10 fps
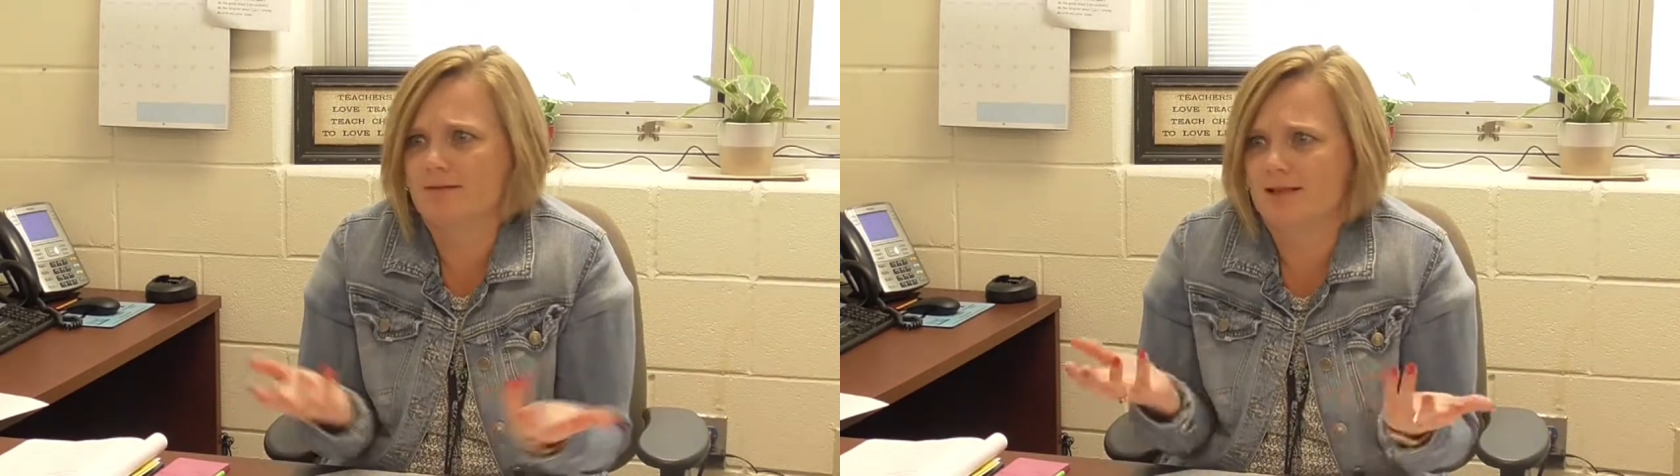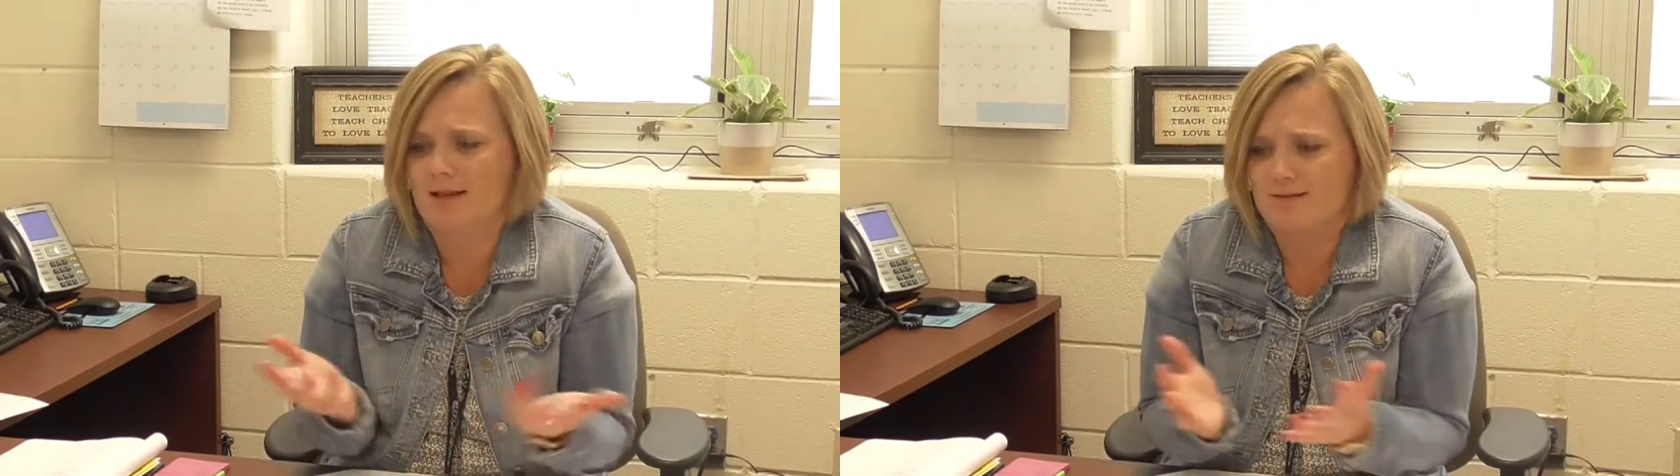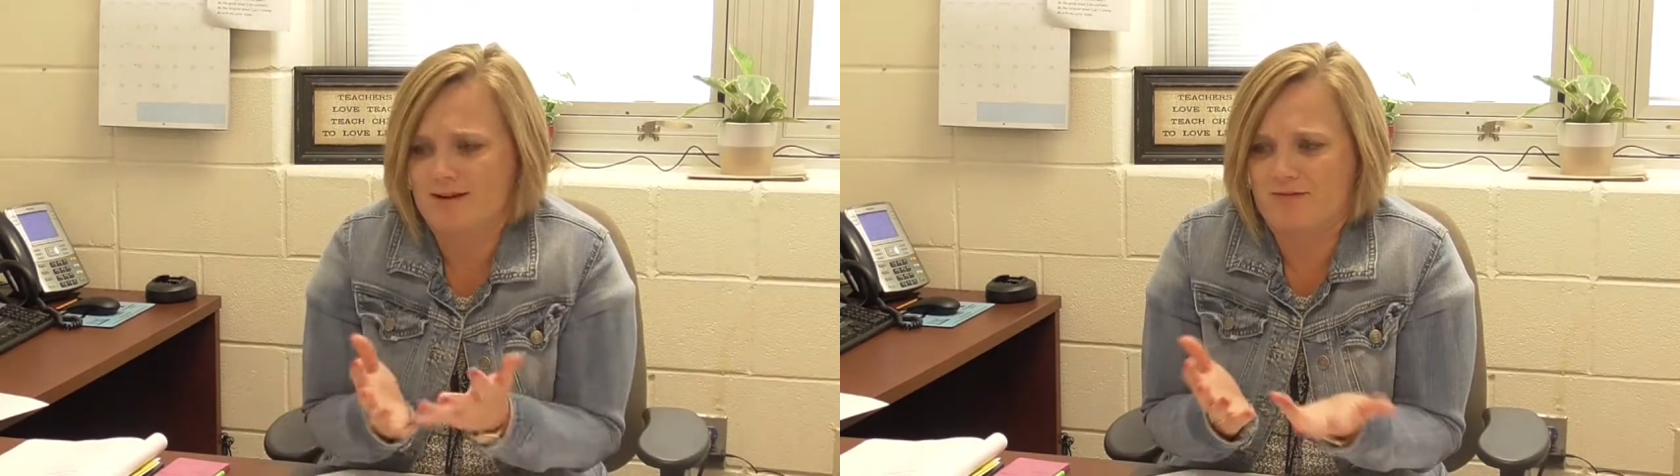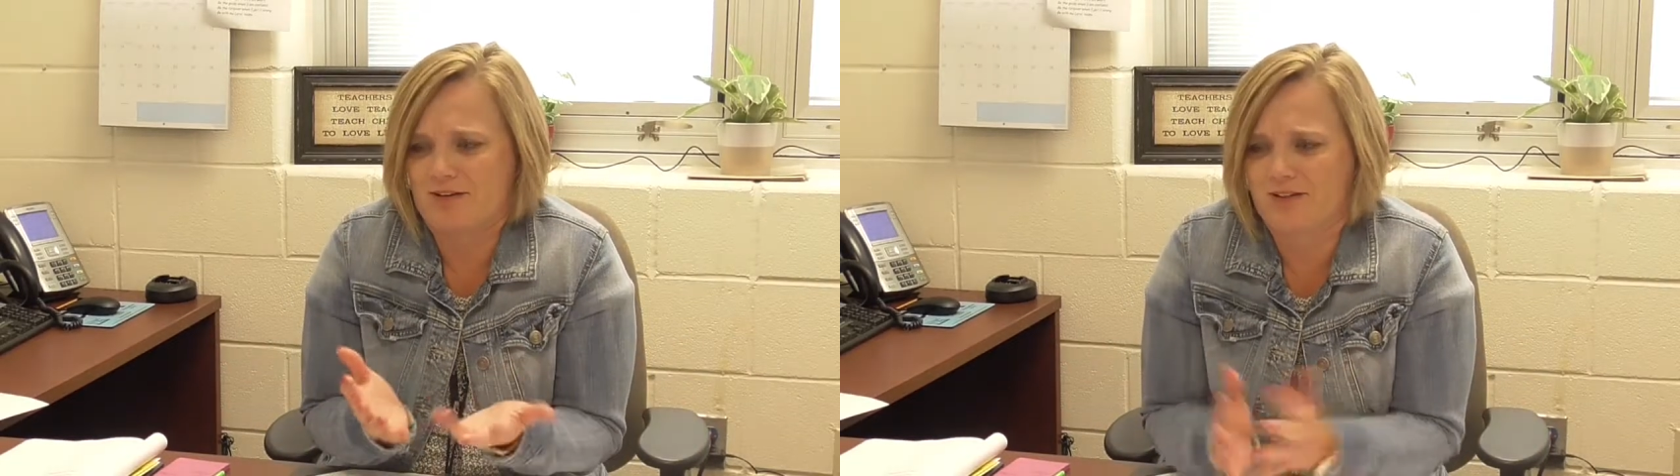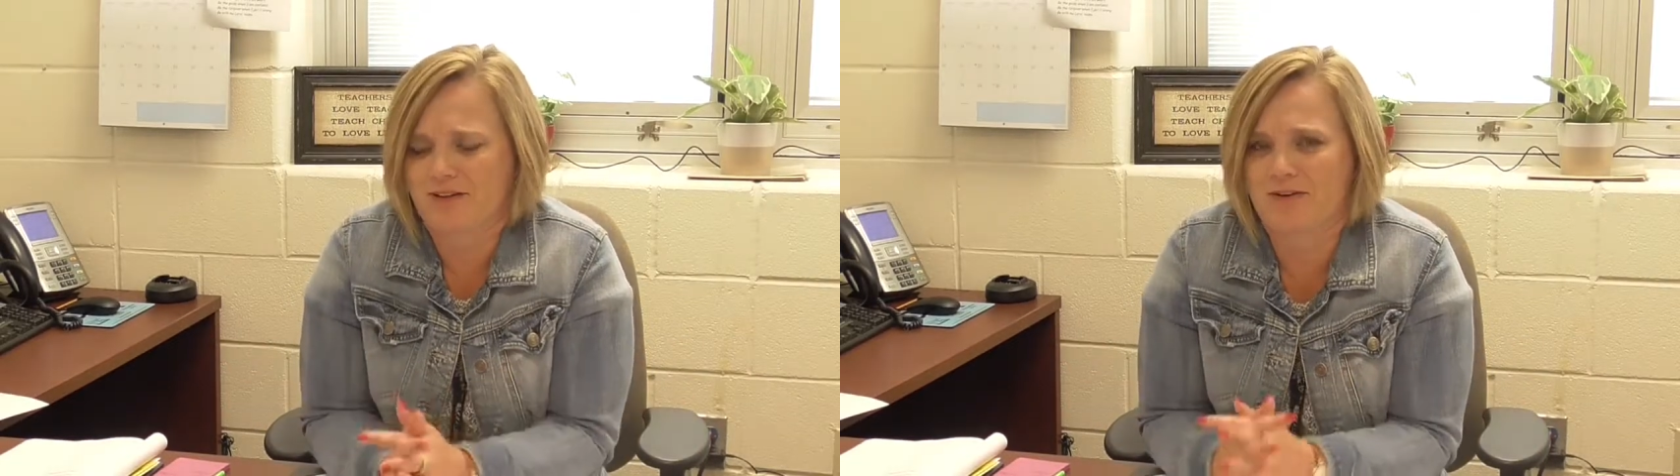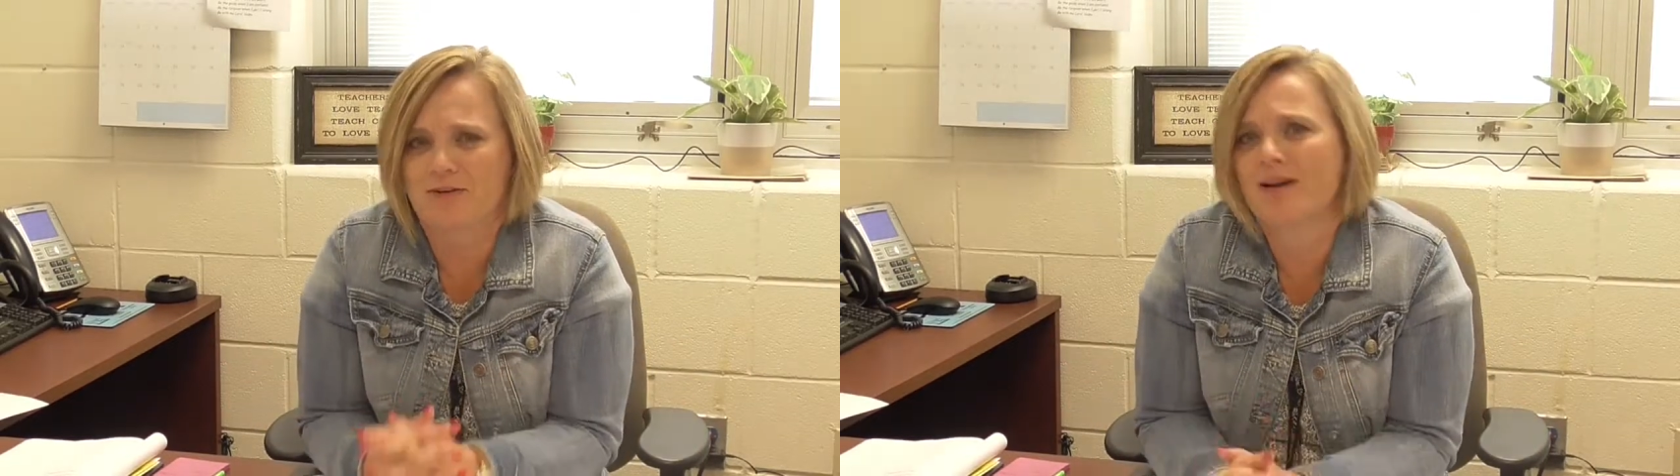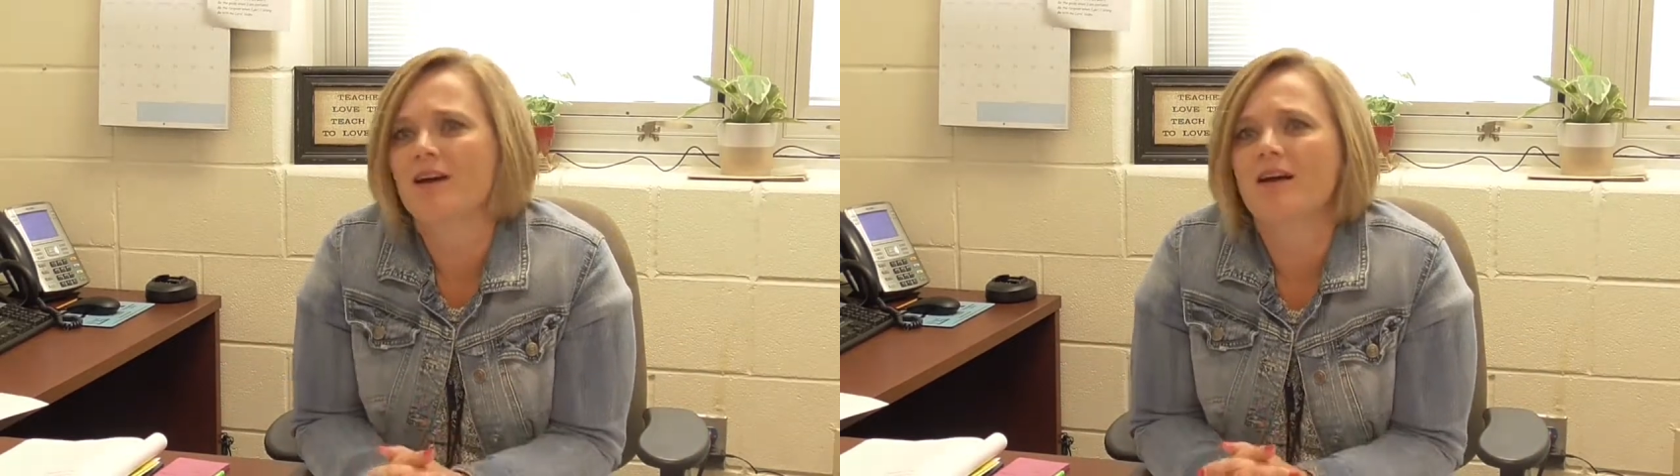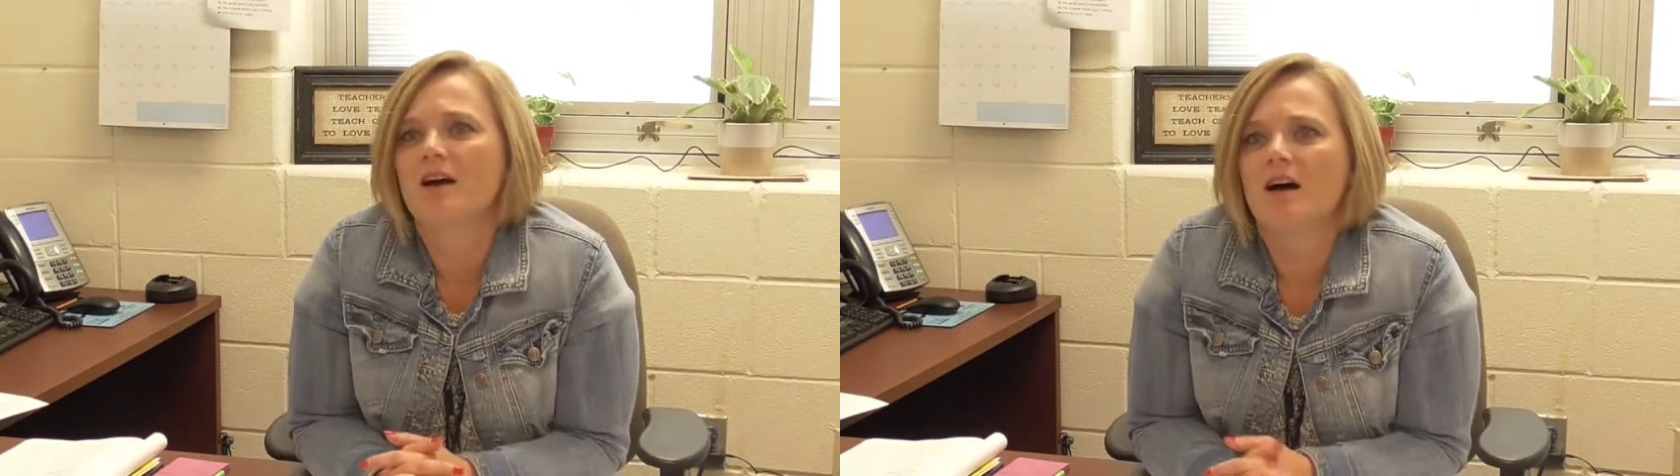I was like, I don't have a clue.
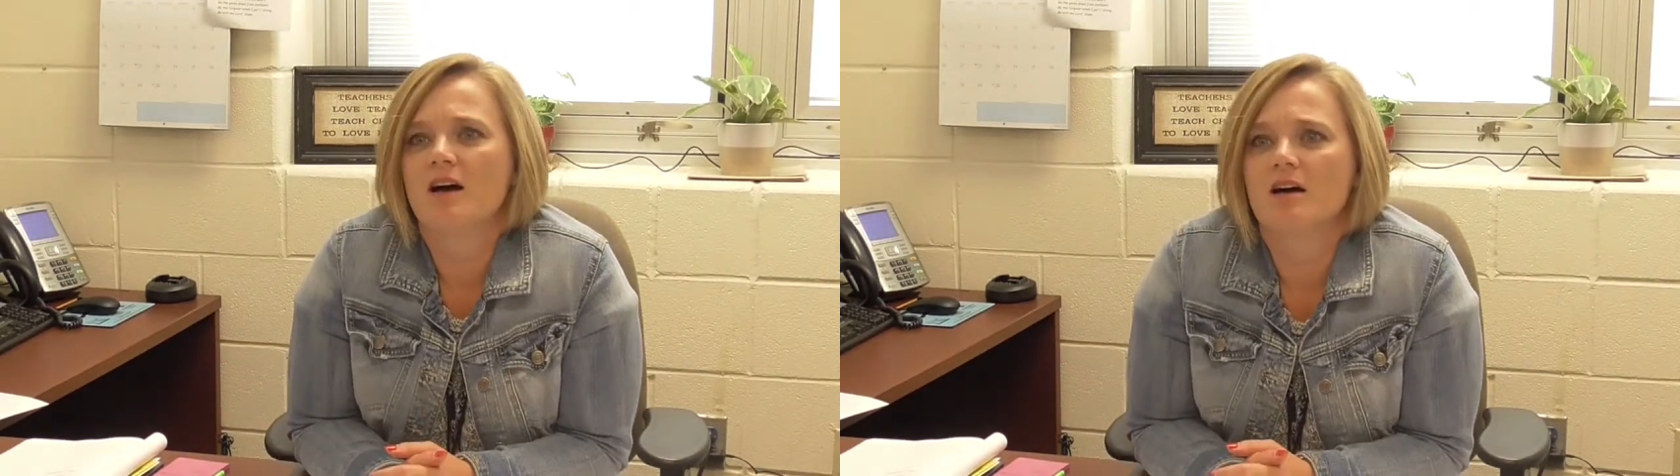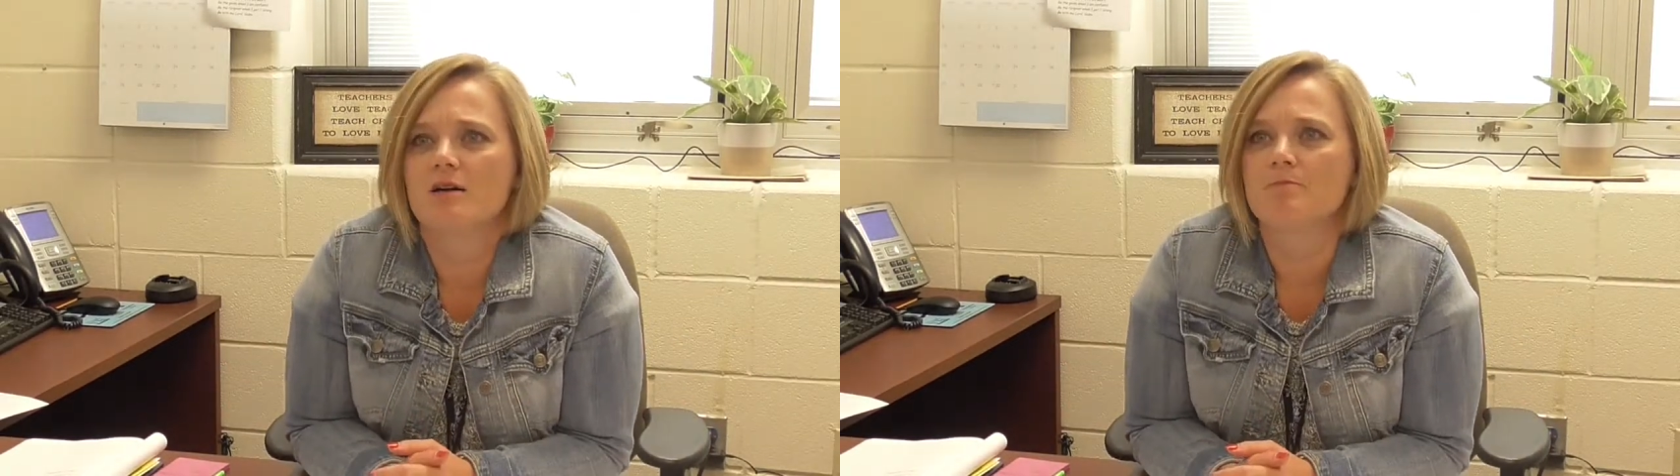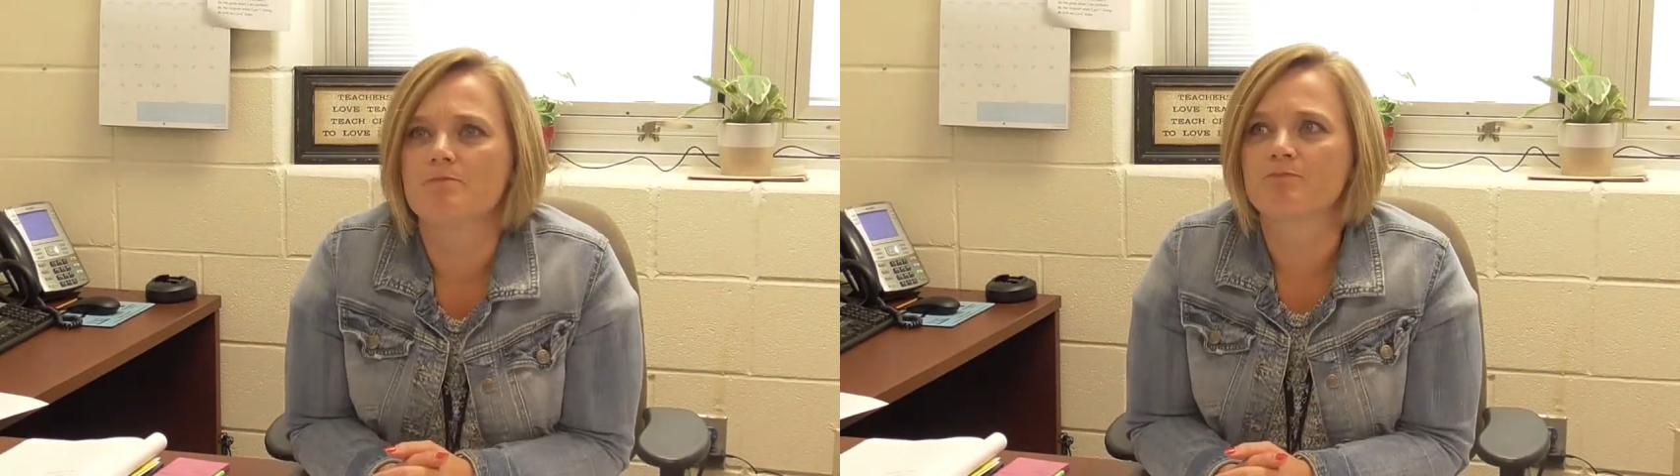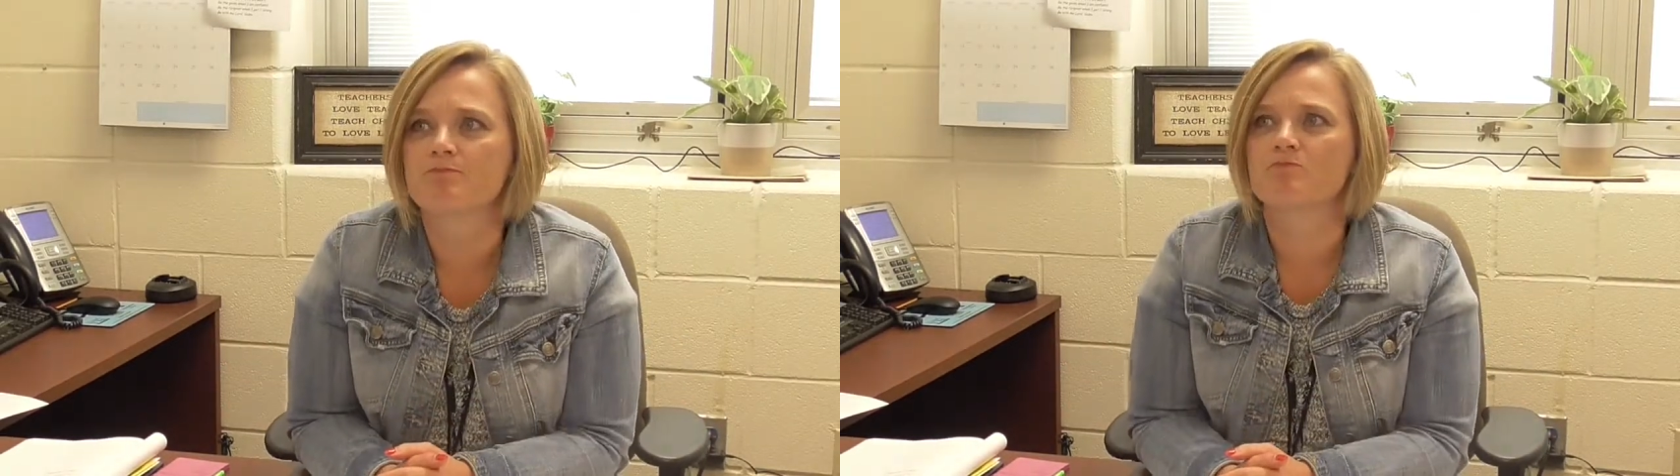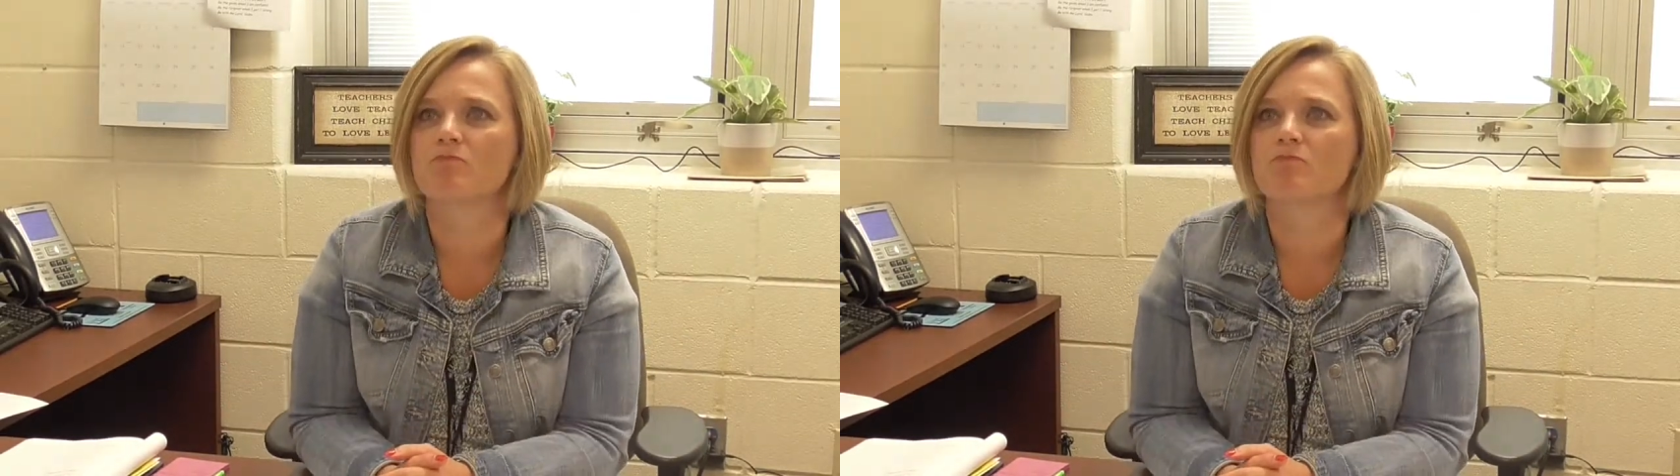Um,